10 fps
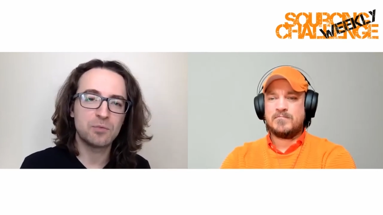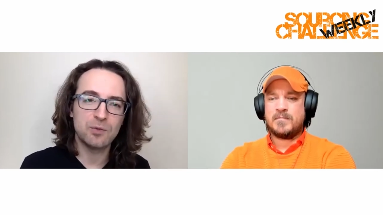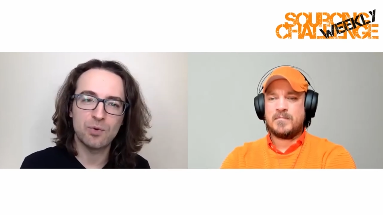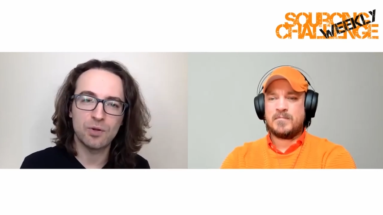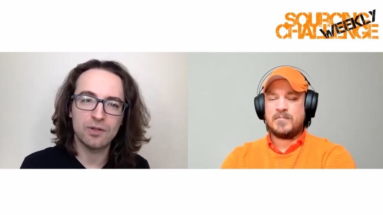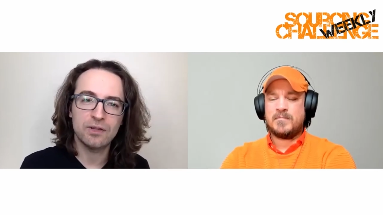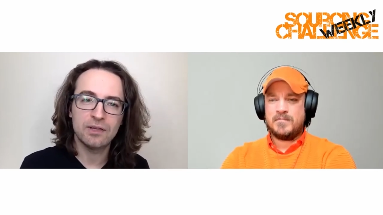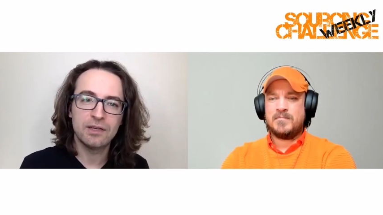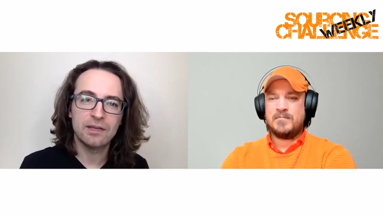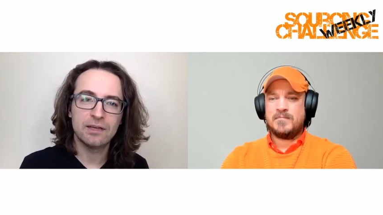Speaker 1: people,
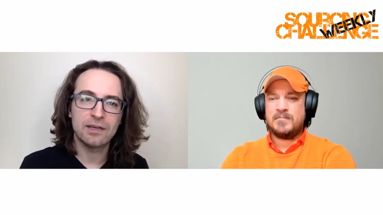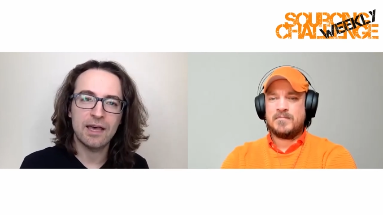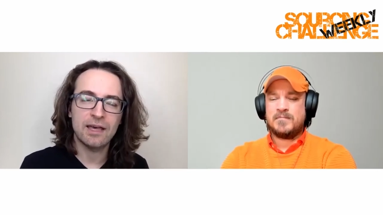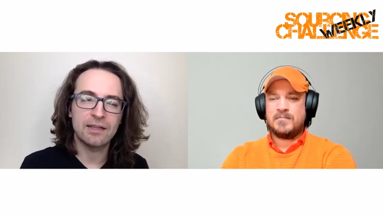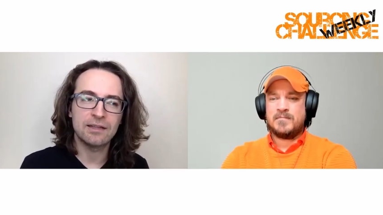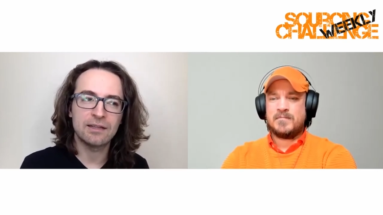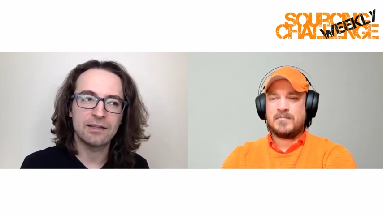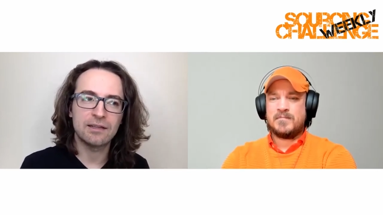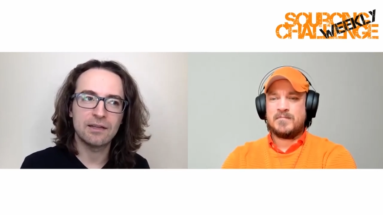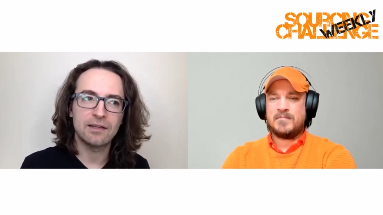and
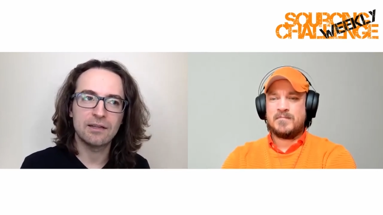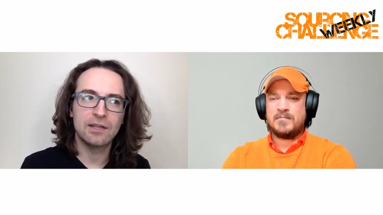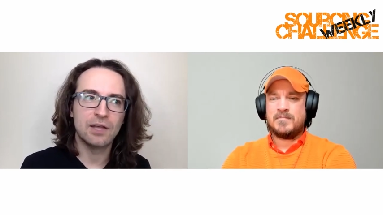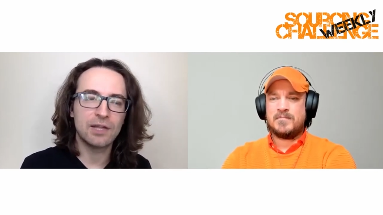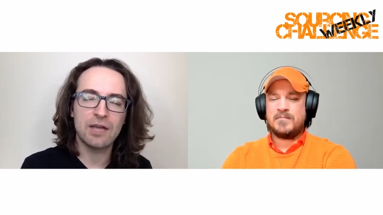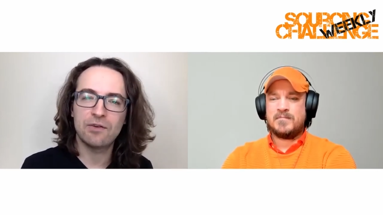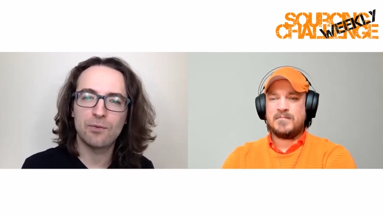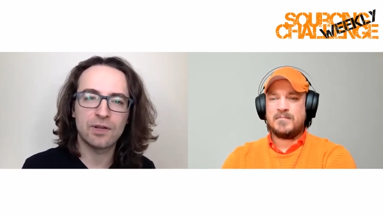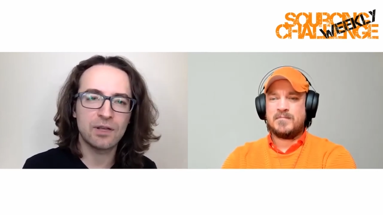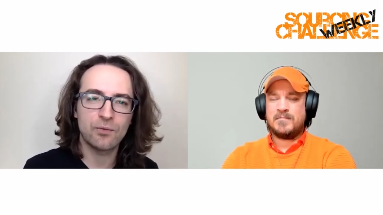not
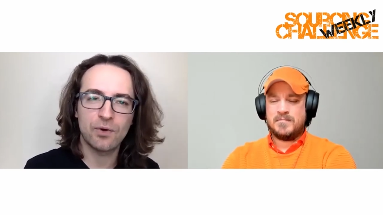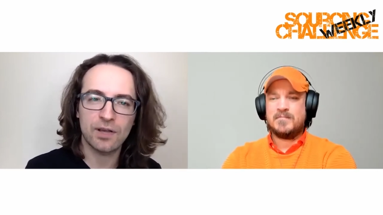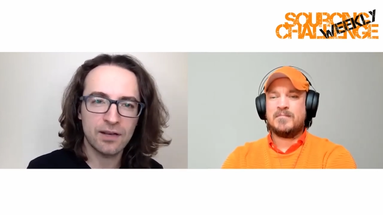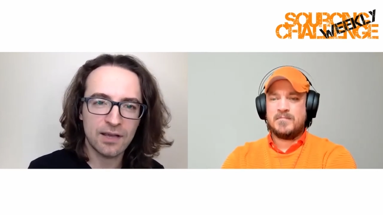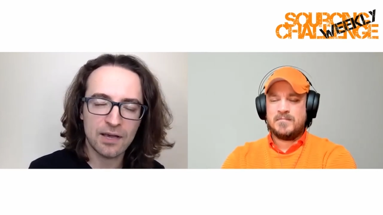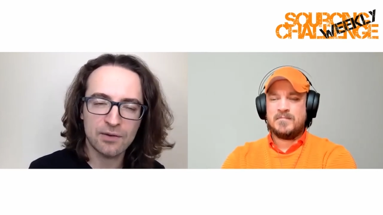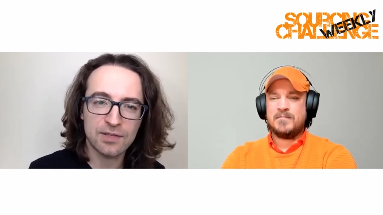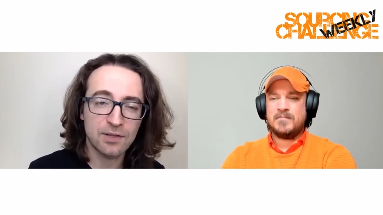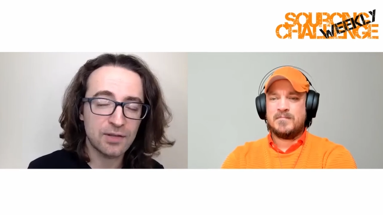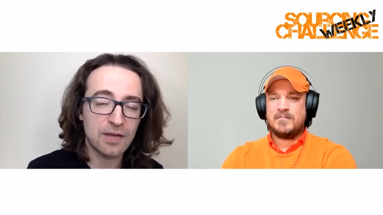everyone can work in house,
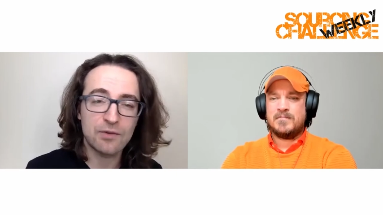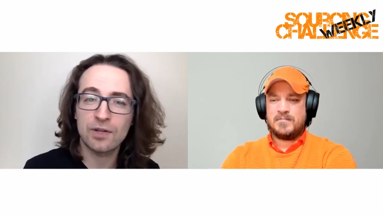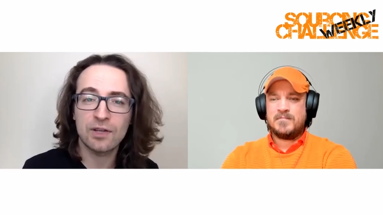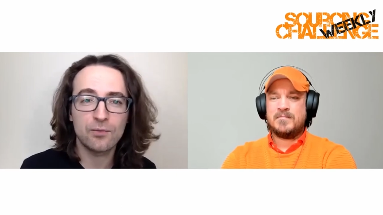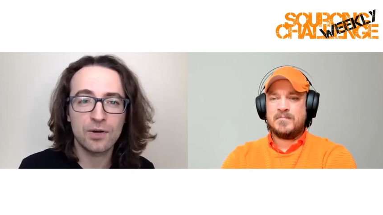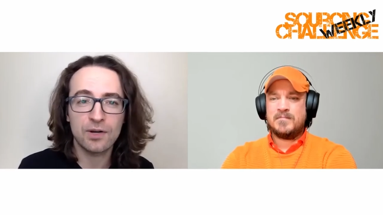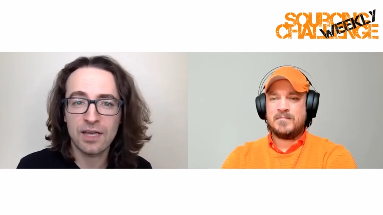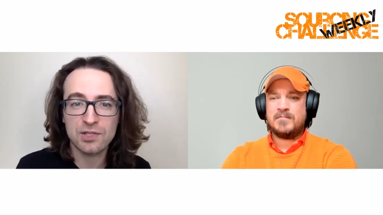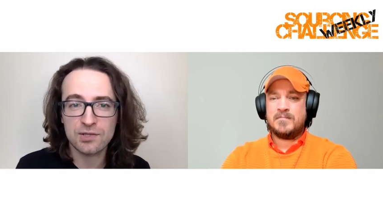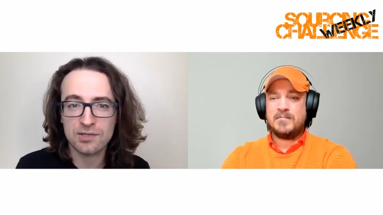and not everyone can work
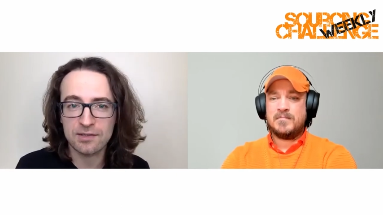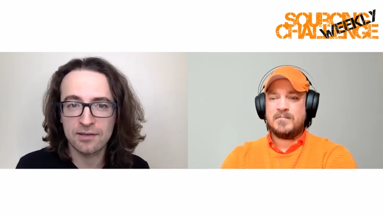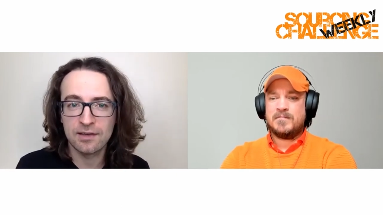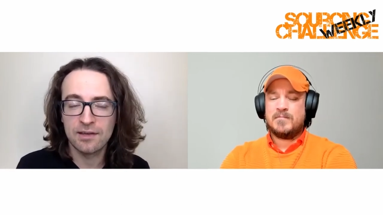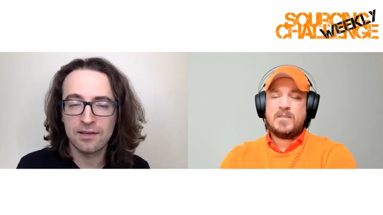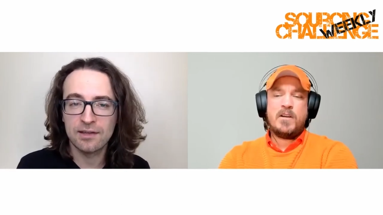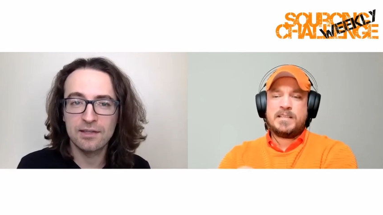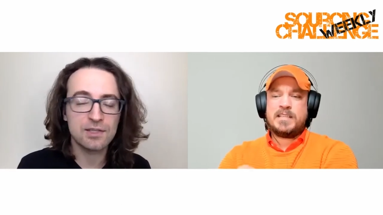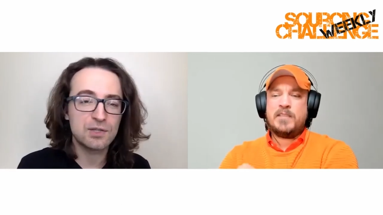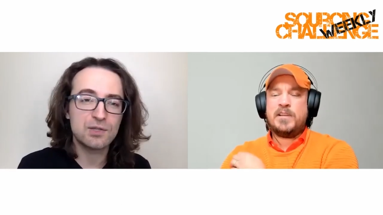agency. No,
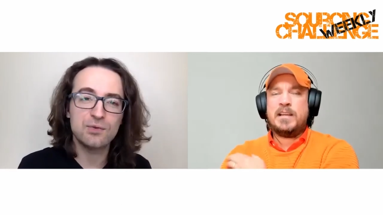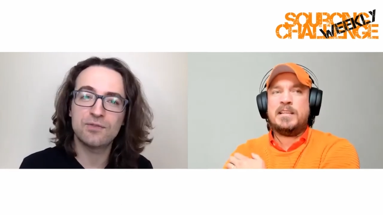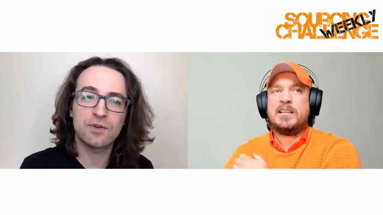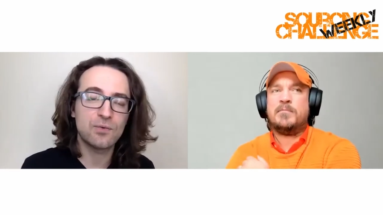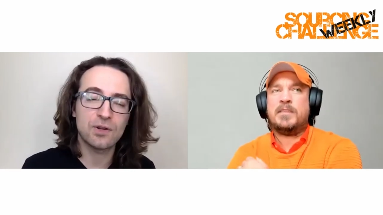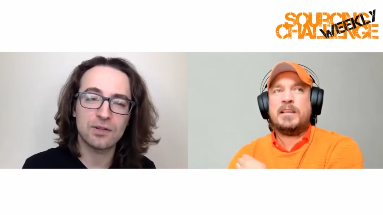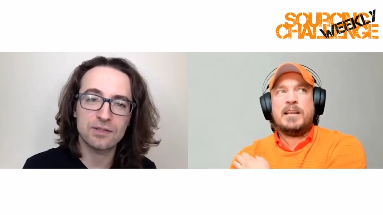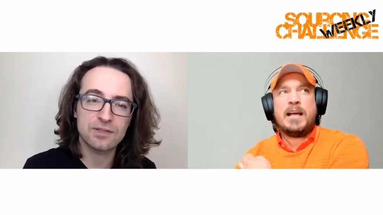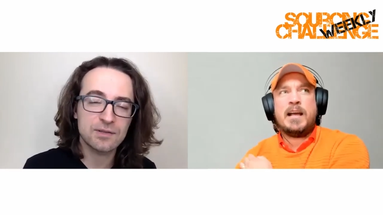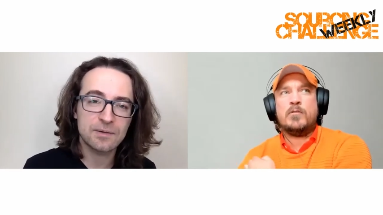it's
Speaker 2: definitely something
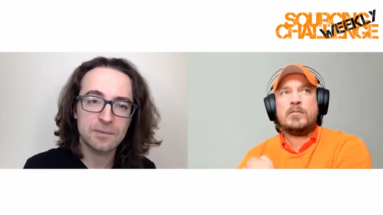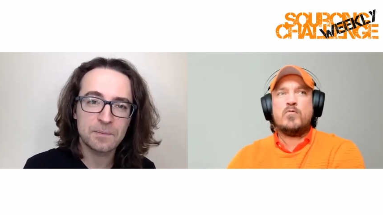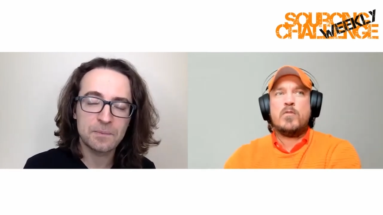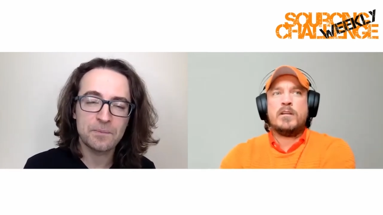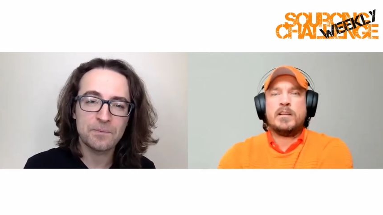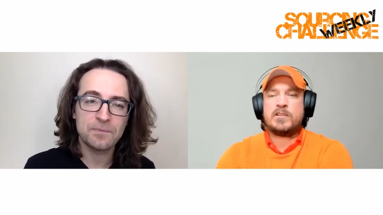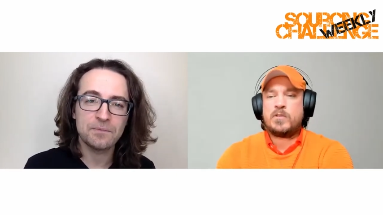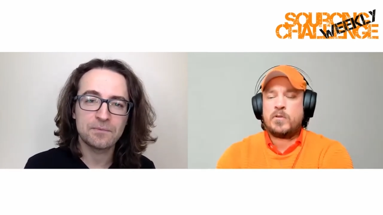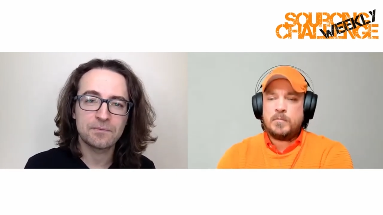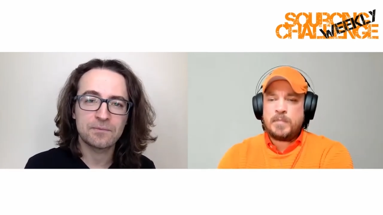that I would want to
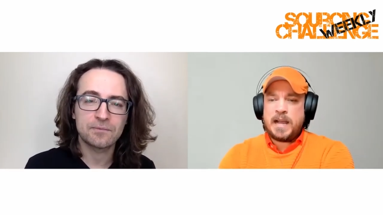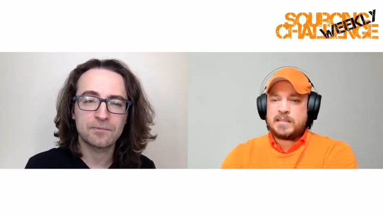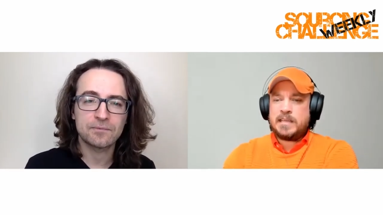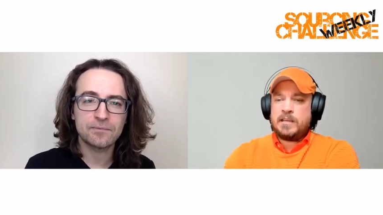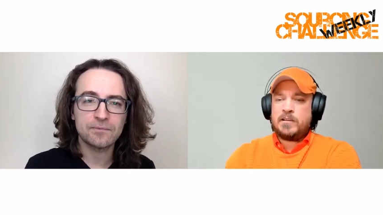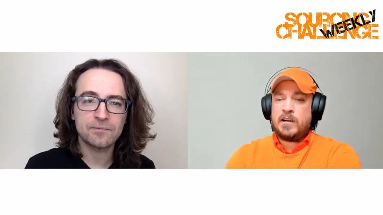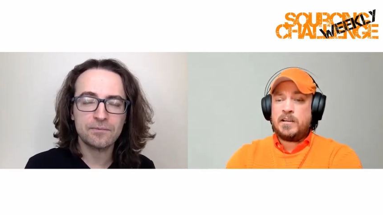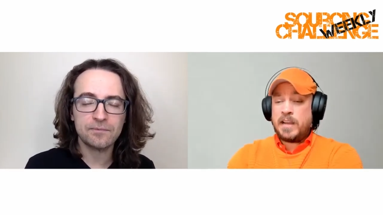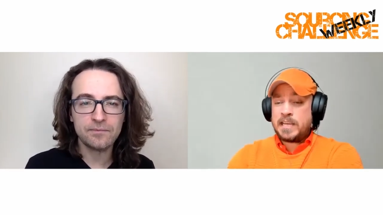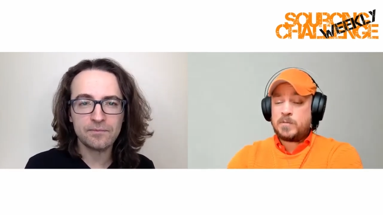circle back to
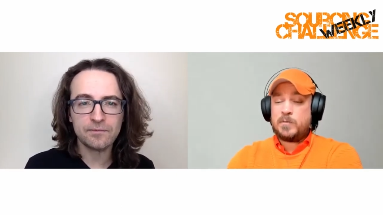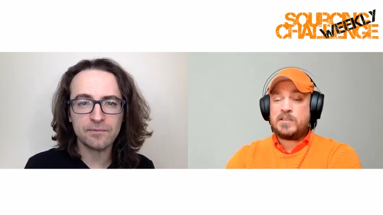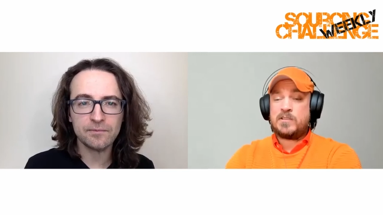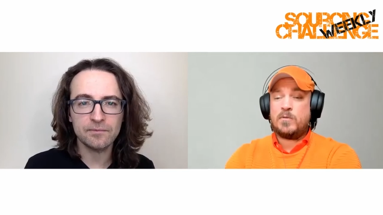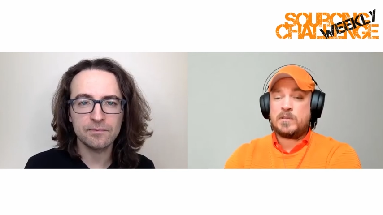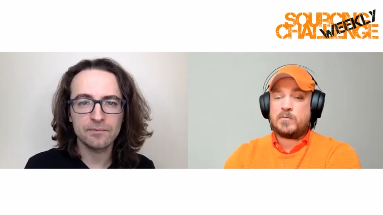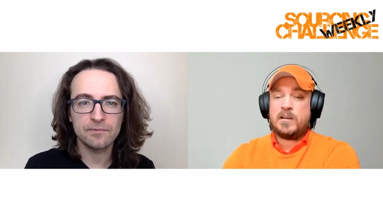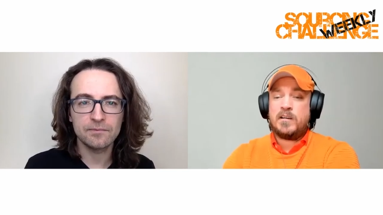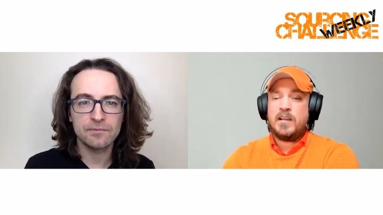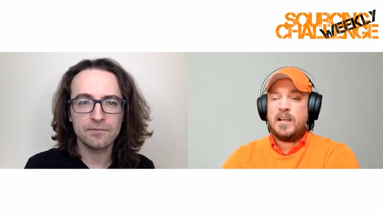on next week's show as
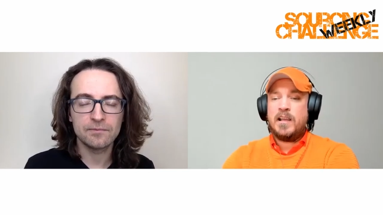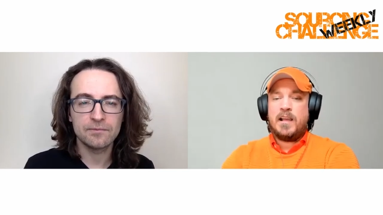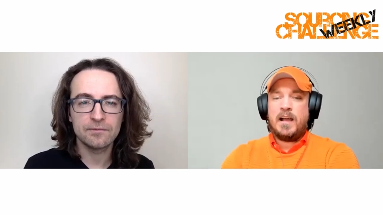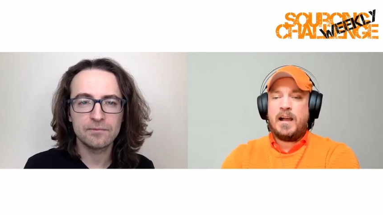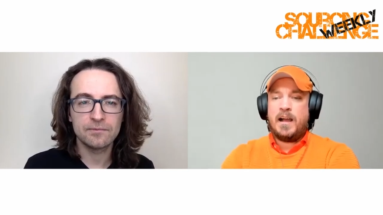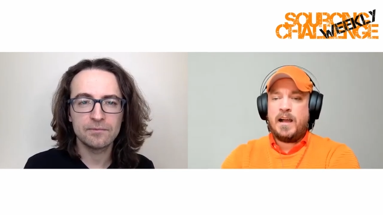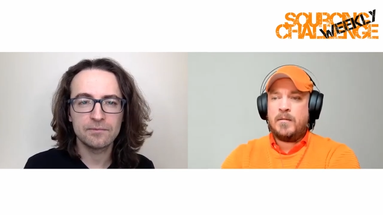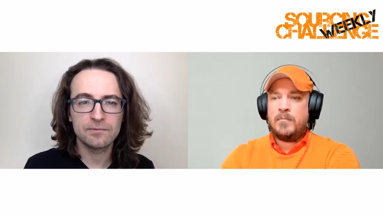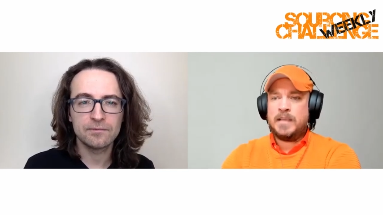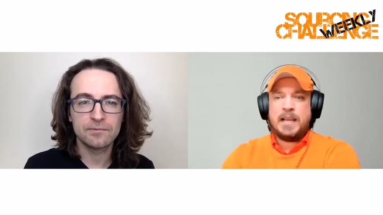well.
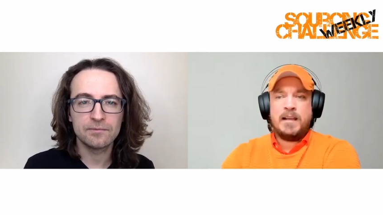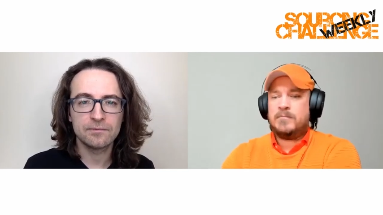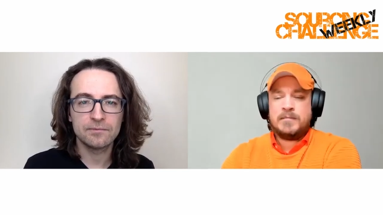Um, yeah,